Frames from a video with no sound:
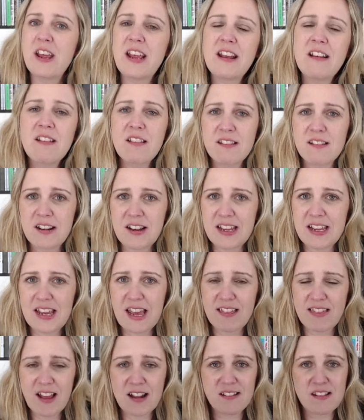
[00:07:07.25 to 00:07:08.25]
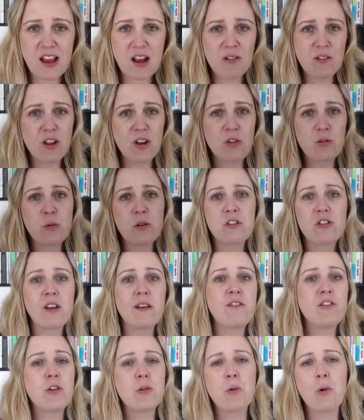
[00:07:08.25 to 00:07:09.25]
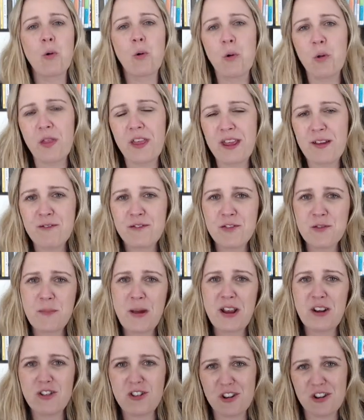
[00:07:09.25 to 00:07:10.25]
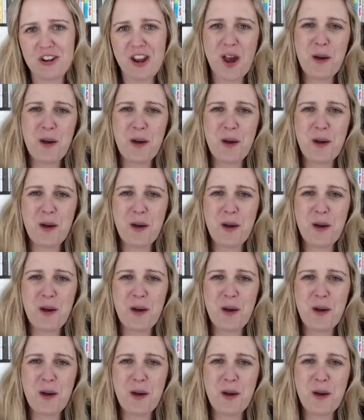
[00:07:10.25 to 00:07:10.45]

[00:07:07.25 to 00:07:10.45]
instantly get that download, which gives you all the information